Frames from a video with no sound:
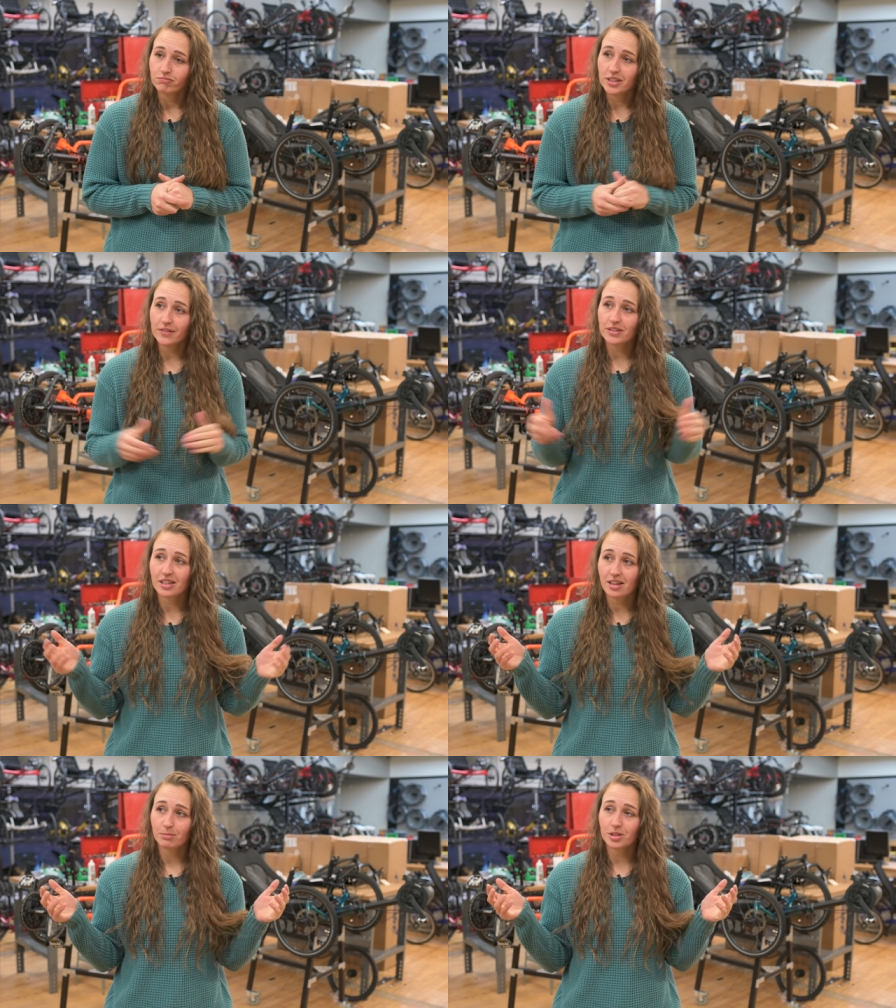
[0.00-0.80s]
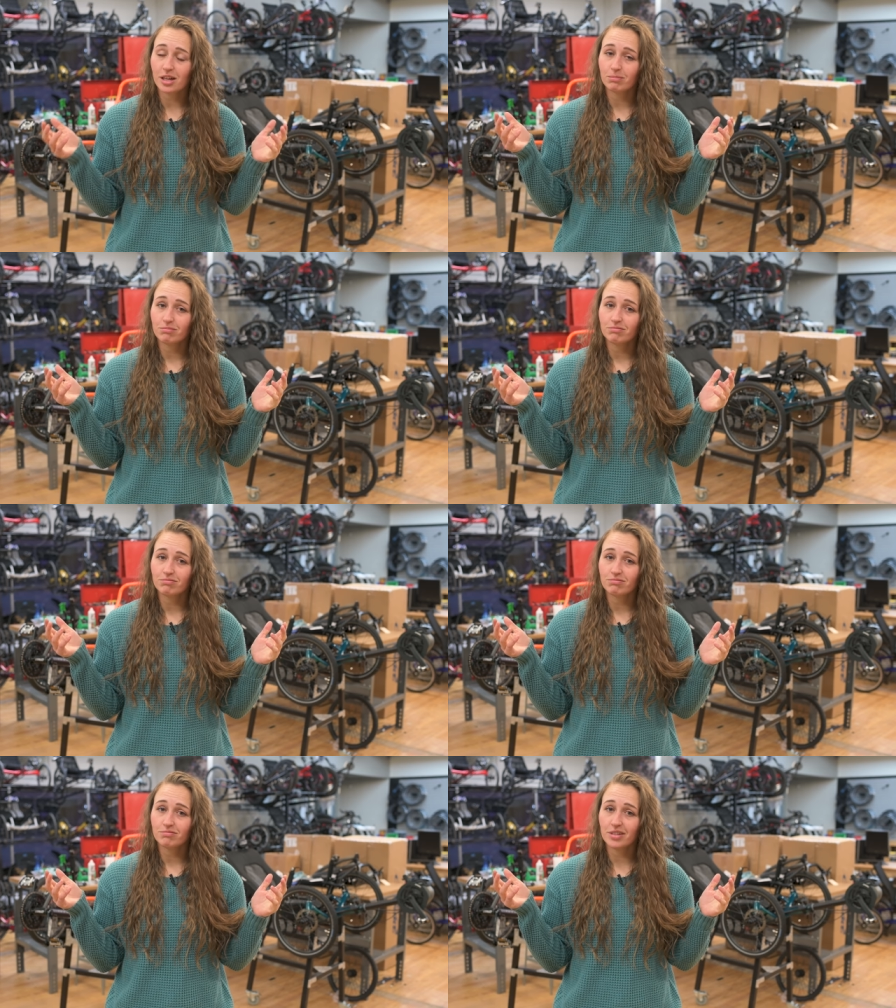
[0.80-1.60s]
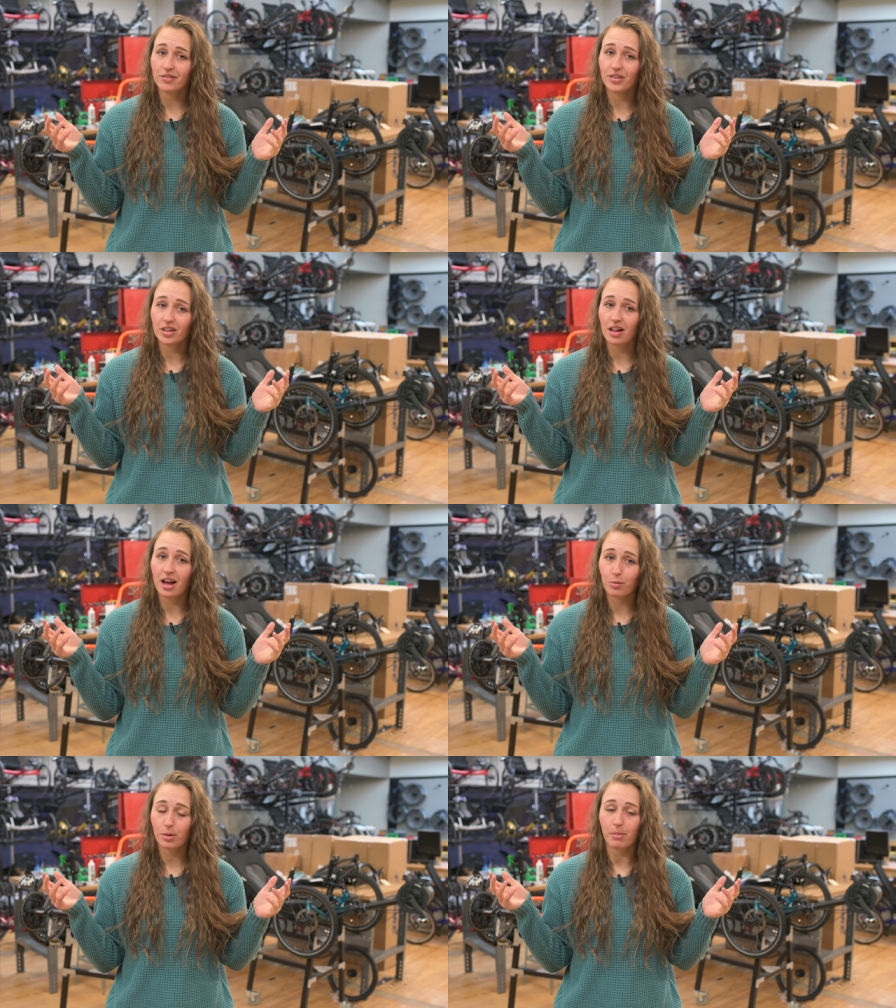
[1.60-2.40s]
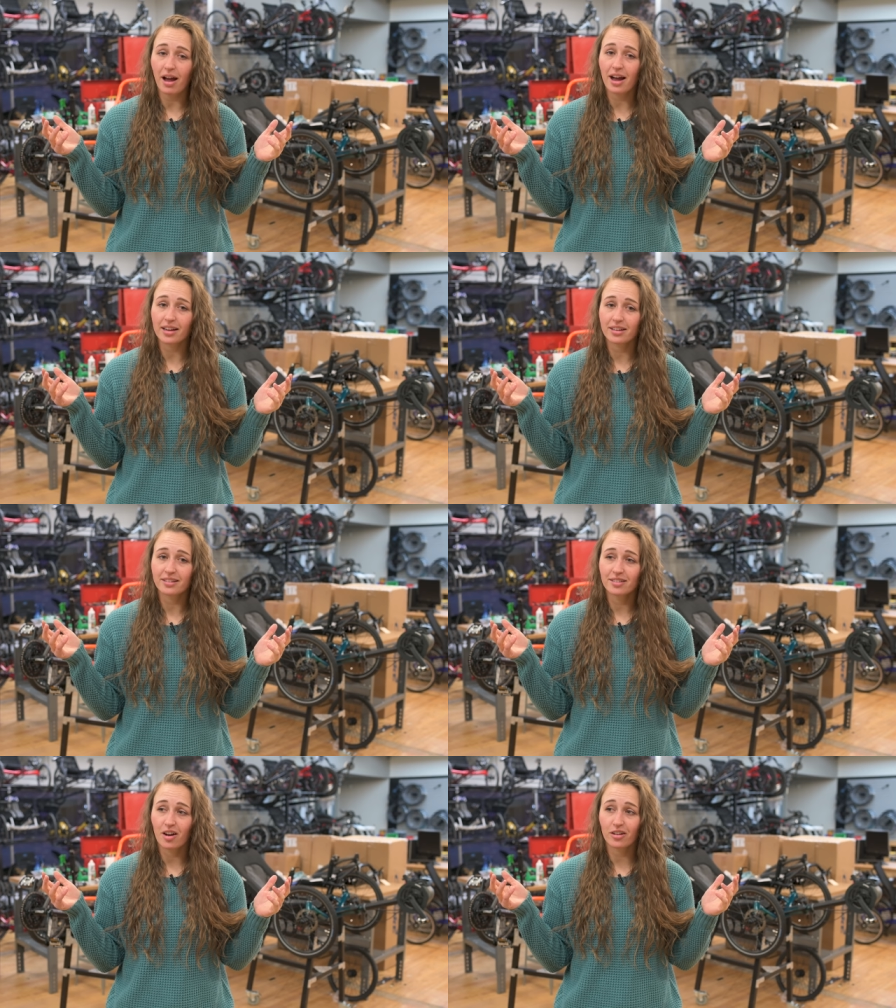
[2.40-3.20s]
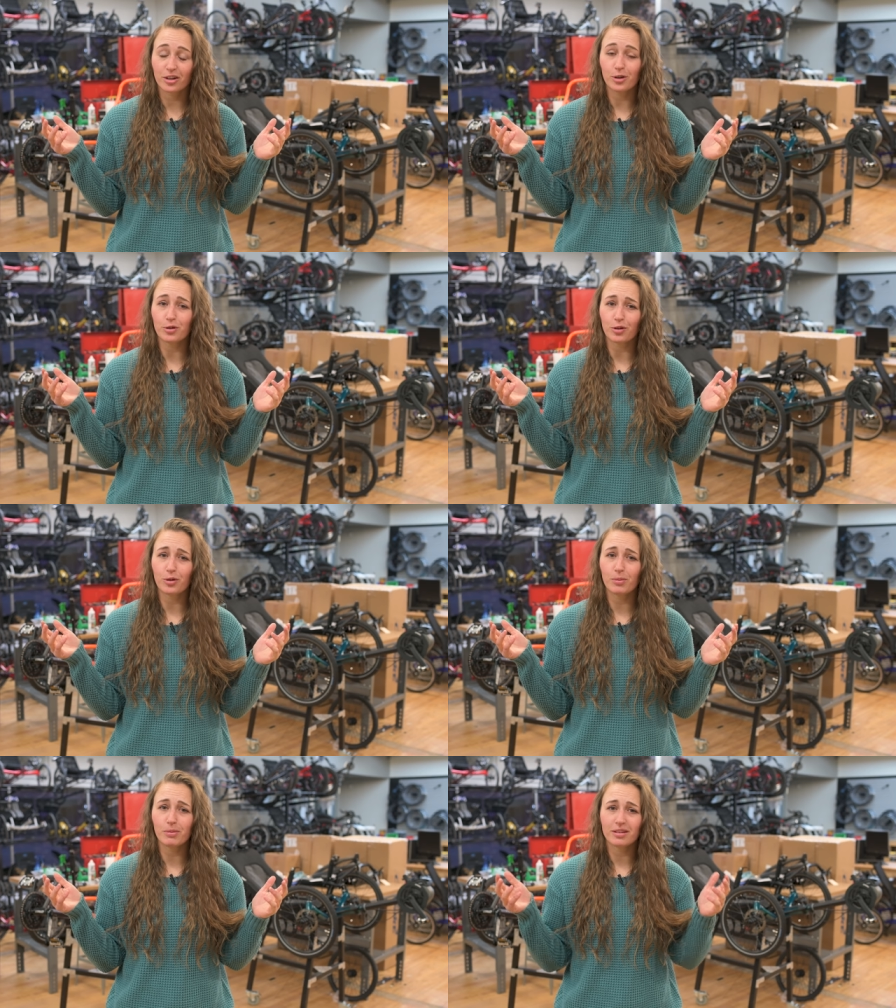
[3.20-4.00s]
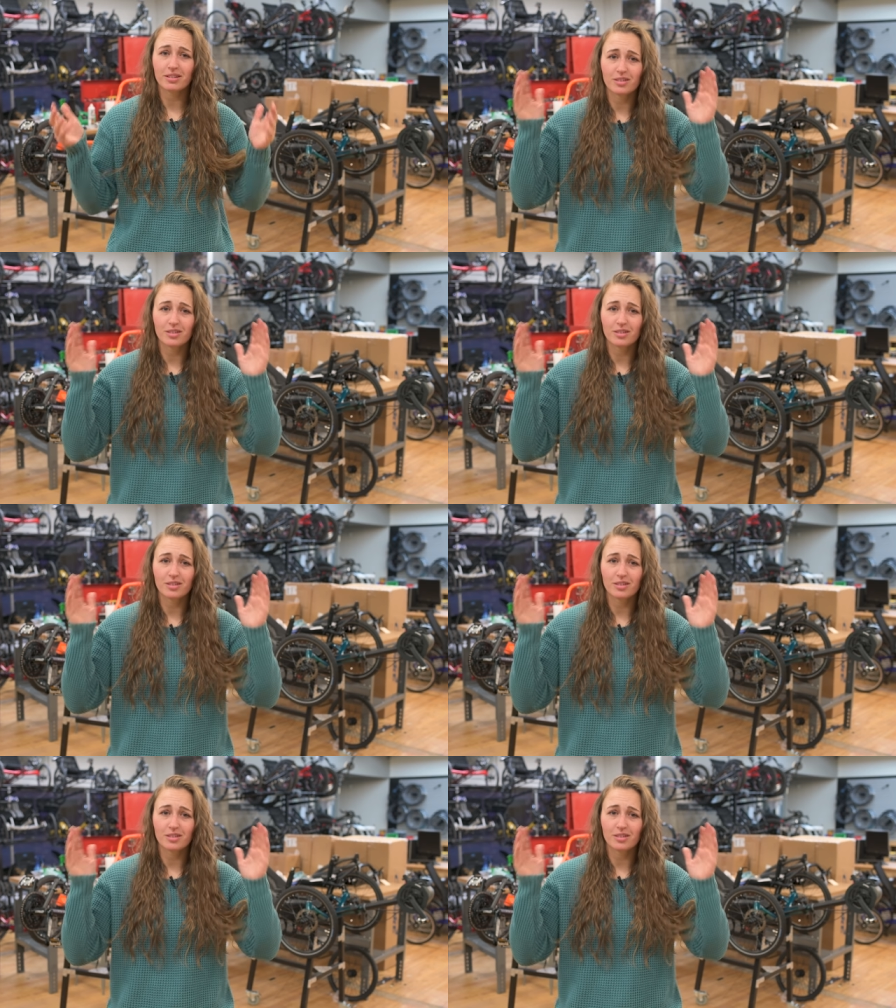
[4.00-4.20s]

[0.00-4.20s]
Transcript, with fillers: Give us a thumbs up if you're glad we're back on YouTube.